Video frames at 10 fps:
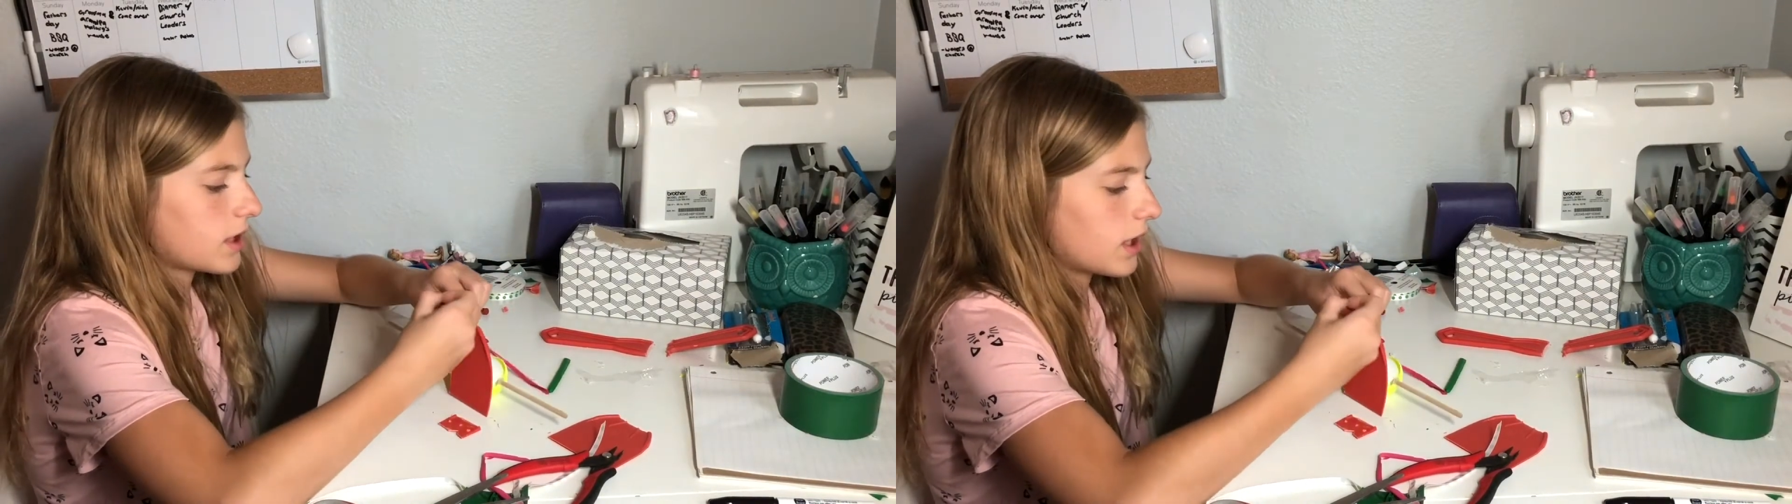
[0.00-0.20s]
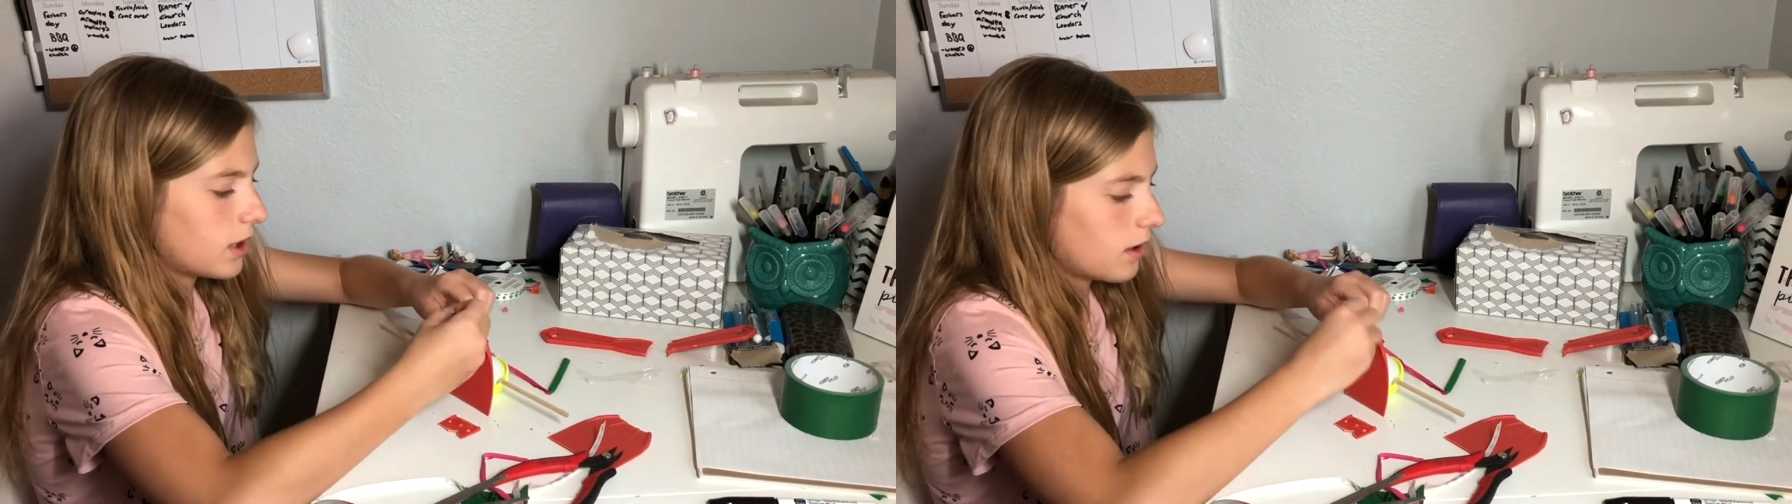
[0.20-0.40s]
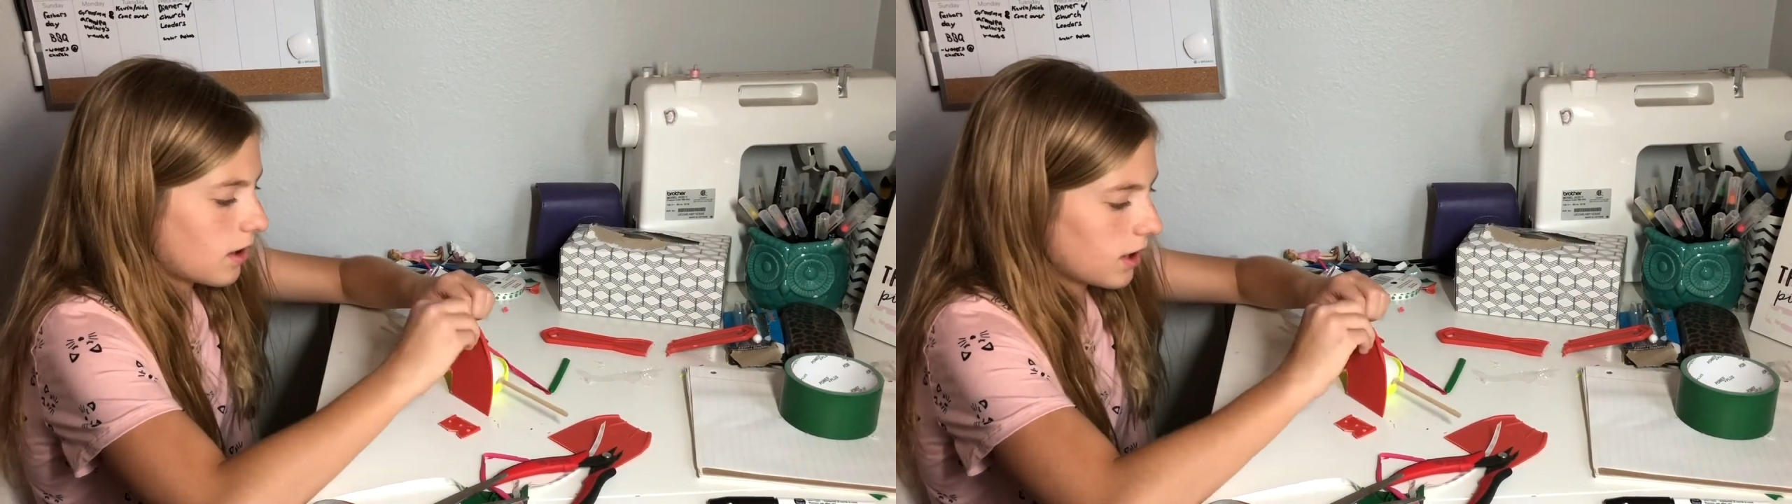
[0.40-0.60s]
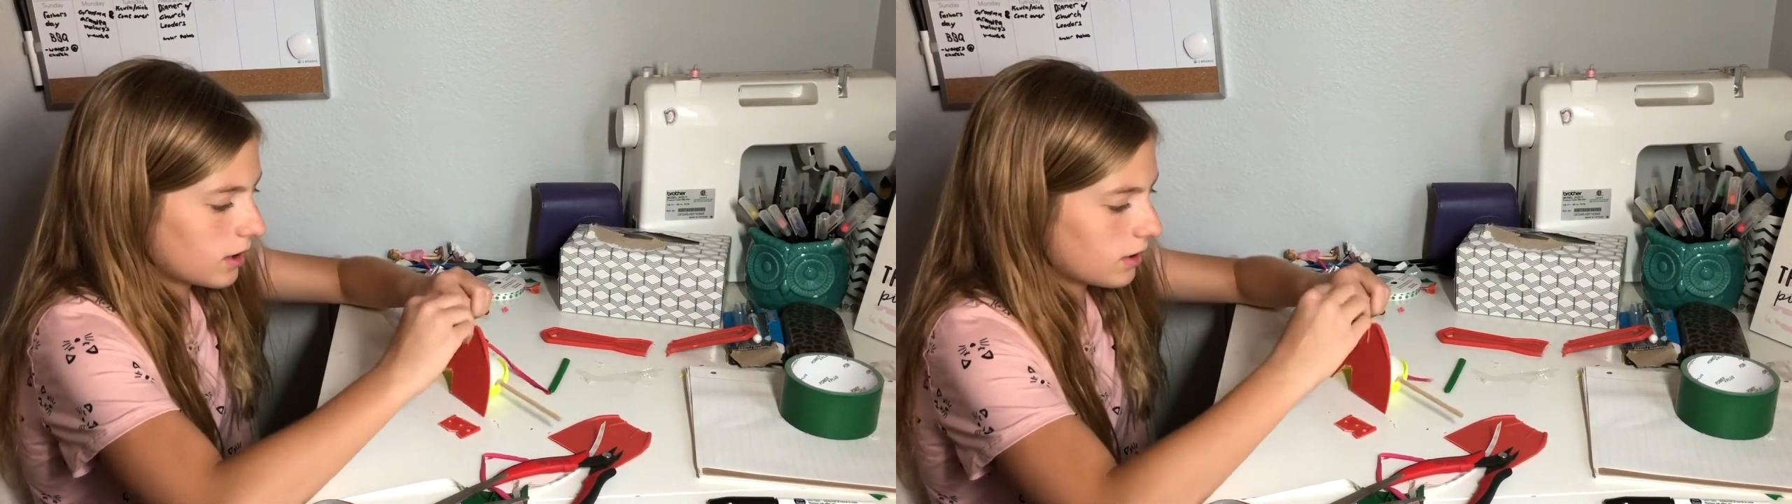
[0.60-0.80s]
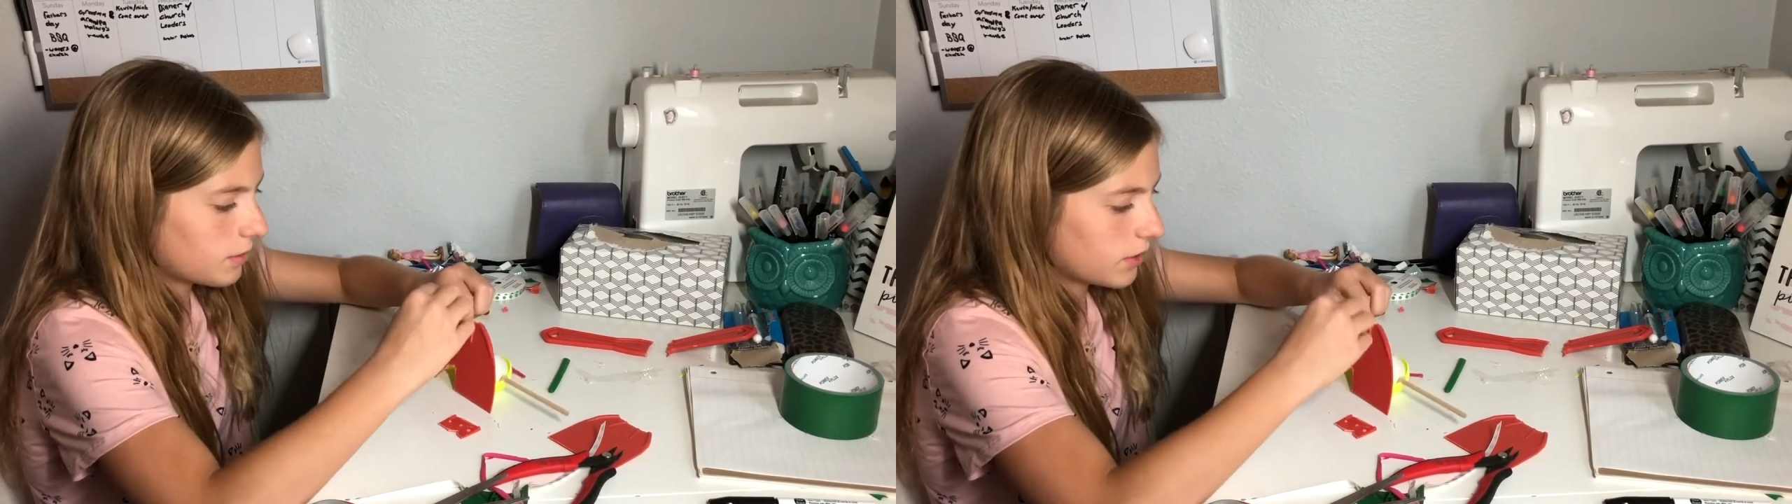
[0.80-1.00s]
a knot in the
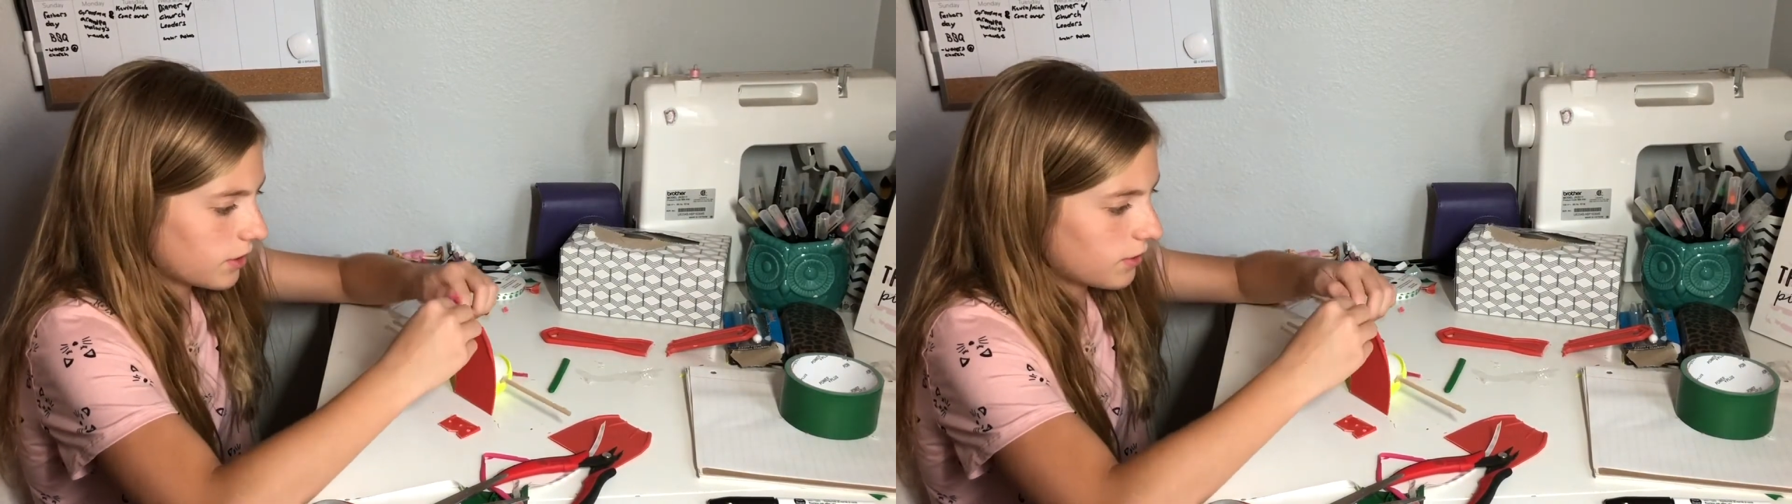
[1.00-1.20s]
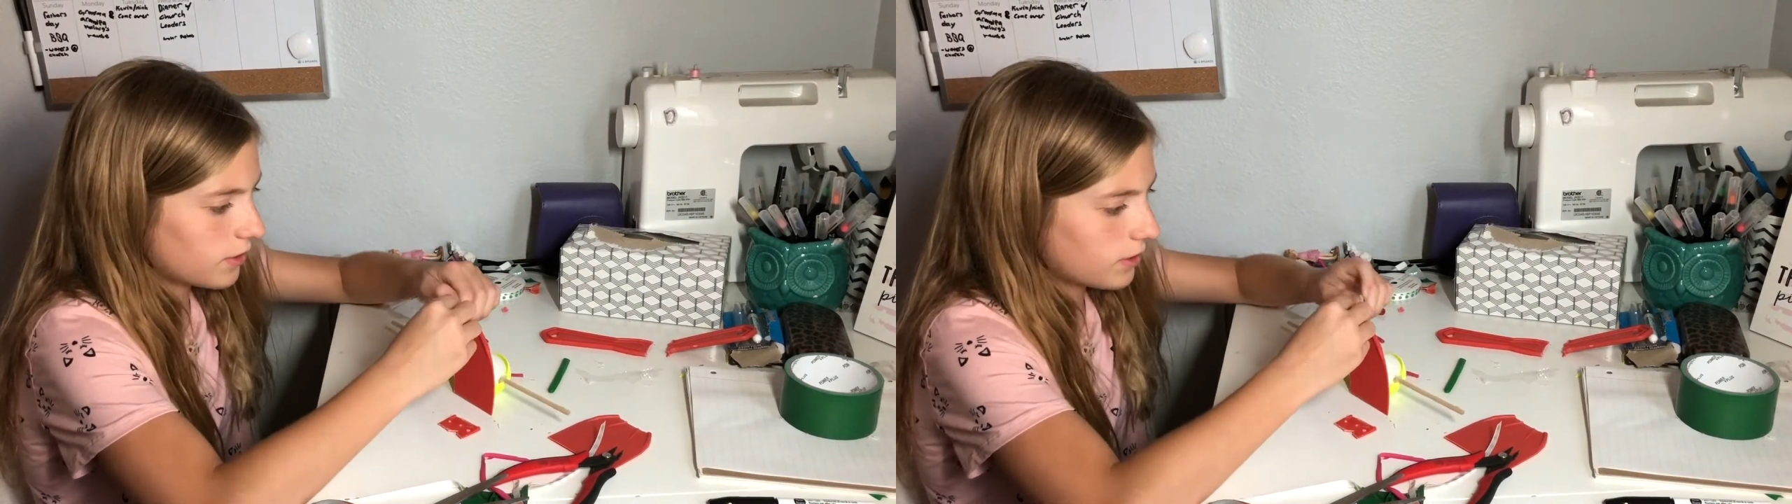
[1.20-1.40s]
balloon.